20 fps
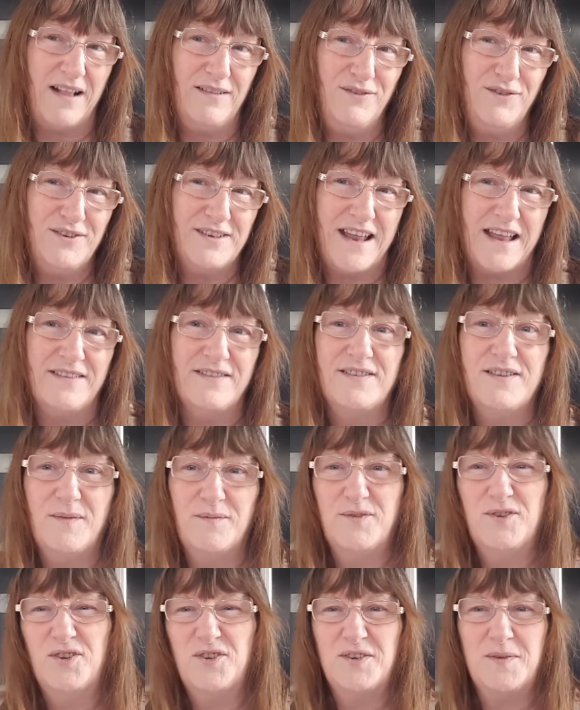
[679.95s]
I'll just answer
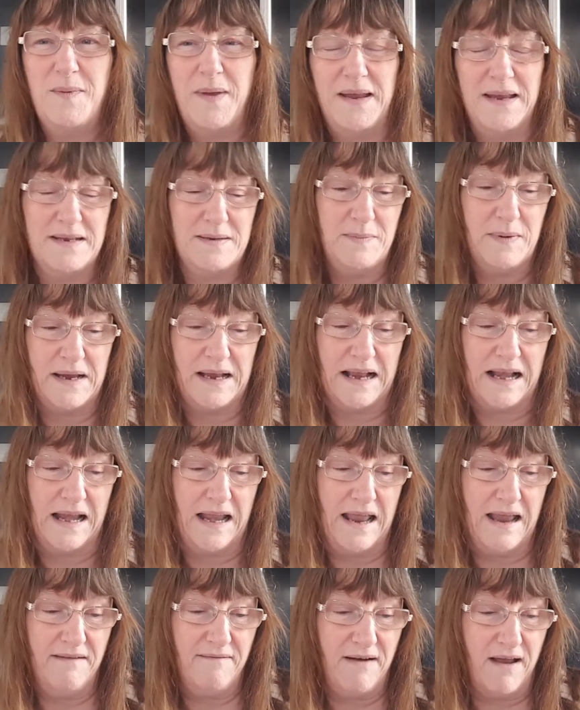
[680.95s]
them just to make it a bit
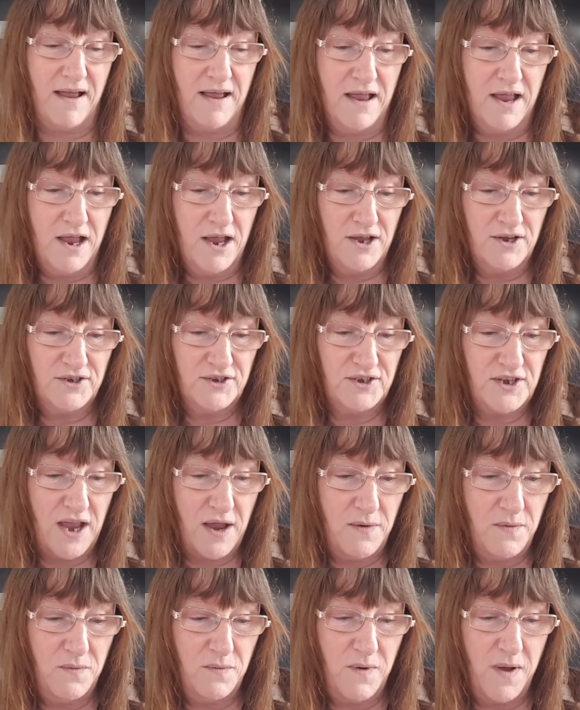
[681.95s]
clearer.
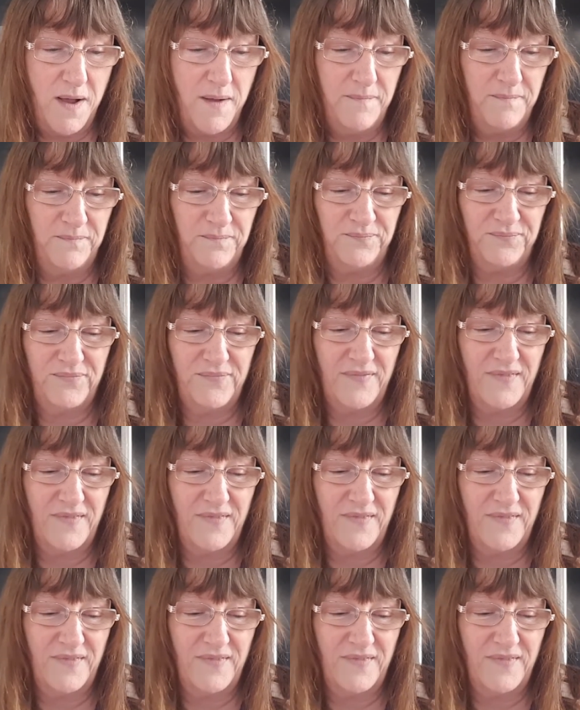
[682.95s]
So